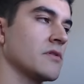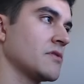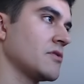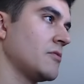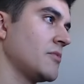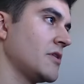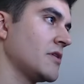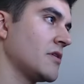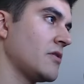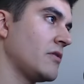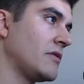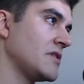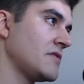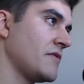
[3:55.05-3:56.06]
So I'm gonna
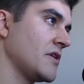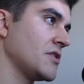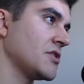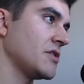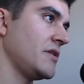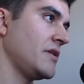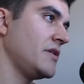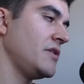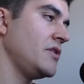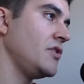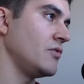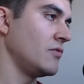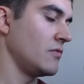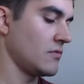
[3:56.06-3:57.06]
call this function
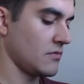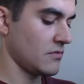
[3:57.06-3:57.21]
new.